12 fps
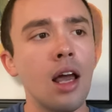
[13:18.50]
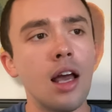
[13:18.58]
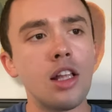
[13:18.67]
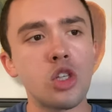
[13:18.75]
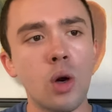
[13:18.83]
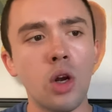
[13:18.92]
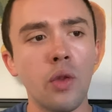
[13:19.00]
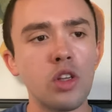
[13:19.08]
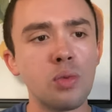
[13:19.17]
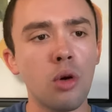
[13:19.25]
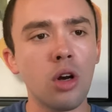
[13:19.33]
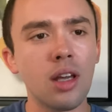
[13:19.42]
And so I know this
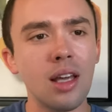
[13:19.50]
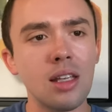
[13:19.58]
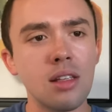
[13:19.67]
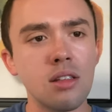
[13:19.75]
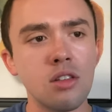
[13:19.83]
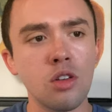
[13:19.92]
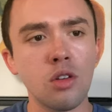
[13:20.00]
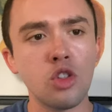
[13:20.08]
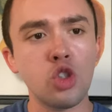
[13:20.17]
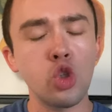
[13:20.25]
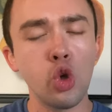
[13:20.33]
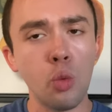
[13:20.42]
book is
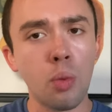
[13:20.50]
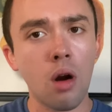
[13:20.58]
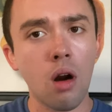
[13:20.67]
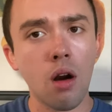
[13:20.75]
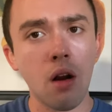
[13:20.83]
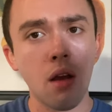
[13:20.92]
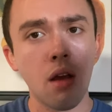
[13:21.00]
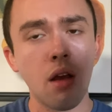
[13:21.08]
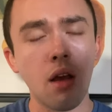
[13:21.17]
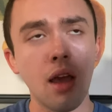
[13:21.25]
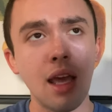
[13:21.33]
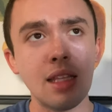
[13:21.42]
super
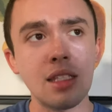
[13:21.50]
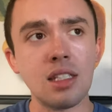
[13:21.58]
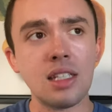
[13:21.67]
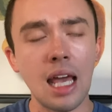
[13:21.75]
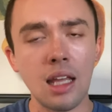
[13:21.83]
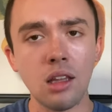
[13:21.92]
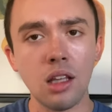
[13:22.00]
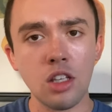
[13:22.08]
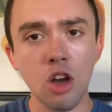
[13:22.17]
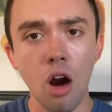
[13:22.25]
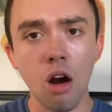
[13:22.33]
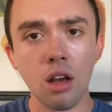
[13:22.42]
insanely
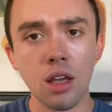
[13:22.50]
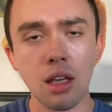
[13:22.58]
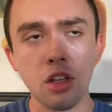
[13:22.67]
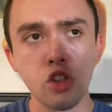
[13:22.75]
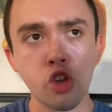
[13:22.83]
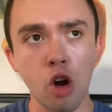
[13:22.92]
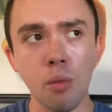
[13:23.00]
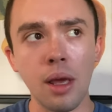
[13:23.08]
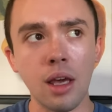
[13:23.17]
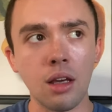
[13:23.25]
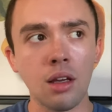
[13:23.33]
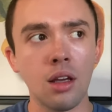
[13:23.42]
dark and
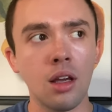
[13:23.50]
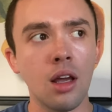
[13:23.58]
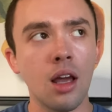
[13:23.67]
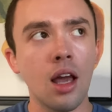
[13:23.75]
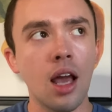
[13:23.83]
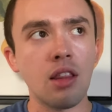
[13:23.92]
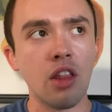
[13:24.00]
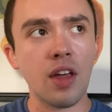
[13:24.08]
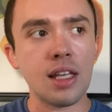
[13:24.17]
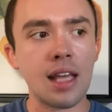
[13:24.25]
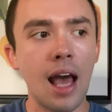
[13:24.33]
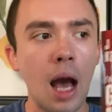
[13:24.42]
disturbing and the things
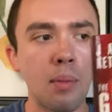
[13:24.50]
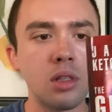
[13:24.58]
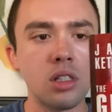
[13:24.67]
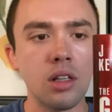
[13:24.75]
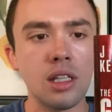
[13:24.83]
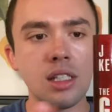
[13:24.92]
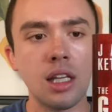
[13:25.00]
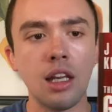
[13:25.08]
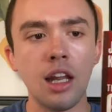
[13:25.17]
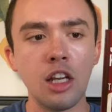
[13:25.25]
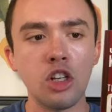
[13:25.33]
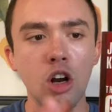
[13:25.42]
that happen to this
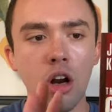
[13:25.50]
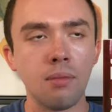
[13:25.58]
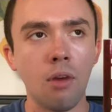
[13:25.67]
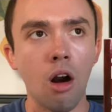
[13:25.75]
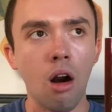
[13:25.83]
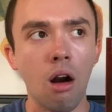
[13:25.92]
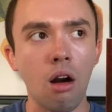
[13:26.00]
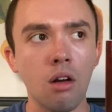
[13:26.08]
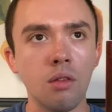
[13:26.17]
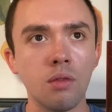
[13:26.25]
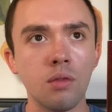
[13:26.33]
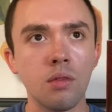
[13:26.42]
teenager are
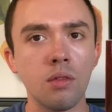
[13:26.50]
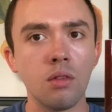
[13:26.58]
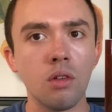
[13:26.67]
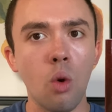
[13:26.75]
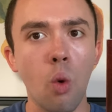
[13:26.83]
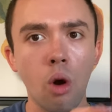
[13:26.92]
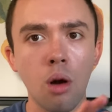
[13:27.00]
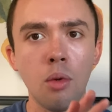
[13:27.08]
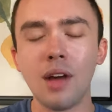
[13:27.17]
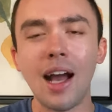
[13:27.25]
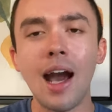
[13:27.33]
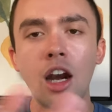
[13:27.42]
horrible.
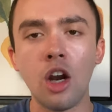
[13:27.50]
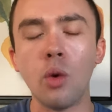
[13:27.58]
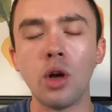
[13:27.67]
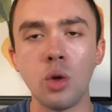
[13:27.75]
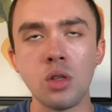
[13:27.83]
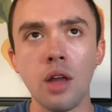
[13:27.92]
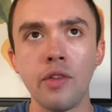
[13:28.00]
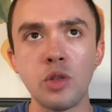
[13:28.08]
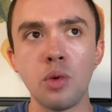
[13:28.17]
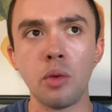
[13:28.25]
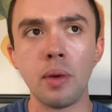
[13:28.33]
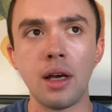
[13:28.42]
I kind of know what goes on in this
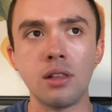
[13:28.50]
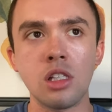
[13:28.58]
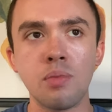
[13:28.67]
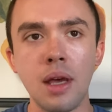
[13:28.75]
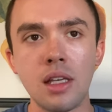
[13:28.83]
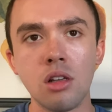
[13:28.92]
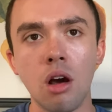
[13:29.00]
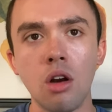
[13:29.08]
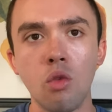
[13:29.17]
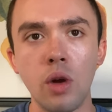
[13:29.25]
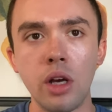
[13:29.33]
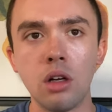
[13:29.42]
book because it's based on a
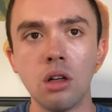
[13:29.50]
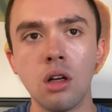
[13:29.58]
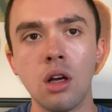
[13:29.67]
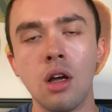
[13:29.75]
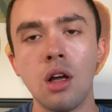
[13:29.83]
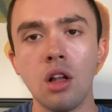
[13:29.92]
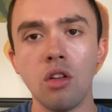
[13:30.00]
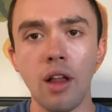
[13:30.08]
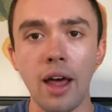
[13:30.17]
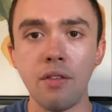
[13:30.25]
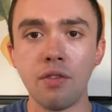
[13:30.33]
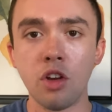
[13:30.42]
real
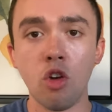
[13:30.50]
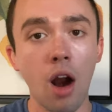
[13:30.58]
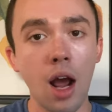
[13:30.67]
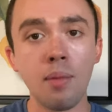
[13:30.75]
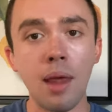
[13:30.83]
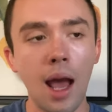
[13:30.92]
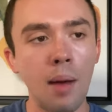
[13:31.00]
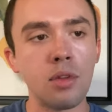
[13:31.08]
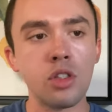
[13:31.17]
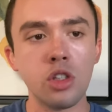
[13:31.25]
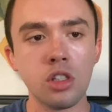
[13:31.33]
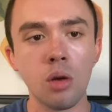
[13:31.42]
life crime that happened
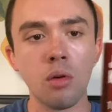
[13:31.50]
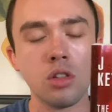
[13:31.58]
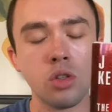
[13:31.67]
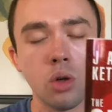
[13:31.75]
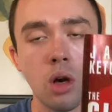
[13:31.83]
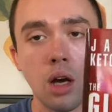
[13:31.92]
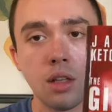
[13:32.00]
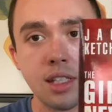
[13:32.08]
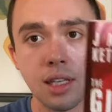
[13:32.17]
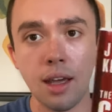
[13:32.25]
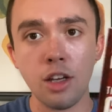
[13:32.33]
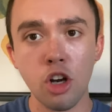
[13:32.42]
to some to a
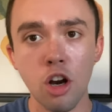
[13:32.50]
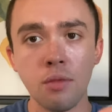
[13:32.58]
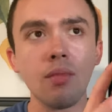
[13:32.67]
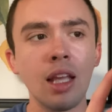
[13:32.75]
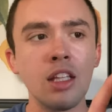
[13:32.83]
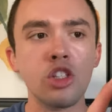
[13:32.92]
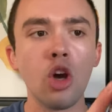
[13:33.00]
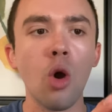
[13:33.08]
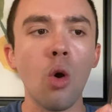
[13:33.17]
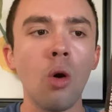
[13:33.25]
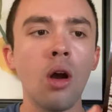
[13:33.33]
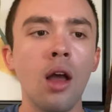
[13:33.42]
teenager. And
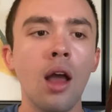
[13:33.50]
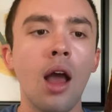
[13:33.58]
so